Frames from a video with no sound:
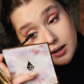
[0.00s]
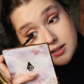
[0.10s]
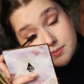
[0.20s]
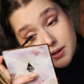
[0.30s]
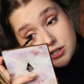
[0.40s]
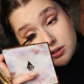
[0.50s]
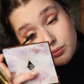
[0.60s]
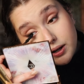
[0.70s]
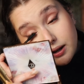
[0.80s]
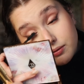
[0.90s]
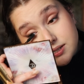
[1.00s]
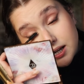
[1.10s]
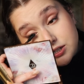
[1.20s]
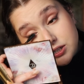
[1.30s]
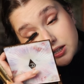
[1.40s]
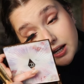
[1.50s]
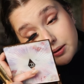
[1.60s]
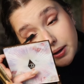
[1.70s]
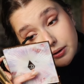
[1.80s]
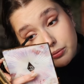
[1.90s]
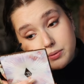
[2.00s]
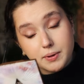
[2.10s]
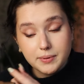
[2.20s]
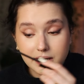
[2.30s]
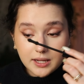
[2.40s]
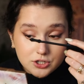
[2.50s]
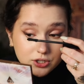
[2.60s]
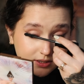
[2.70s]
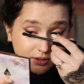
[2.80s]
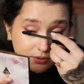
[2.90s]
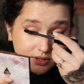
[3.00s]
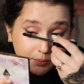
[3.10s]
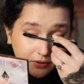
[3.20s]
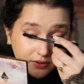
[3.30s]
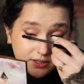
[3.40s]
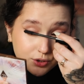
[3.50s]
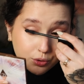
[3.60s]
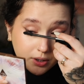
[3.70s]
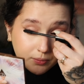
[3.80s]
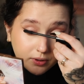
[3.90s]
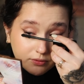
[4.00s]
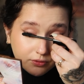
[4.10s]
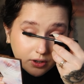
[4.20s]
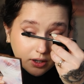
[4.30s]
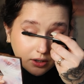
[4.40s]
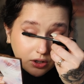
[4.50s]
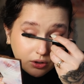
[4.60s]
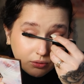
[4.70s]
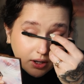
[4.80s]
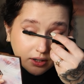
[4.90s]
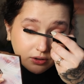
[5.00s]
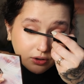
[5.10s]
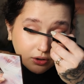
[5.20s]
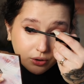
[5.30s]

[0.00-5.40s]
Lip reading: and especially when I was actually getting better with my medication. So it was the perfect storm of a new editor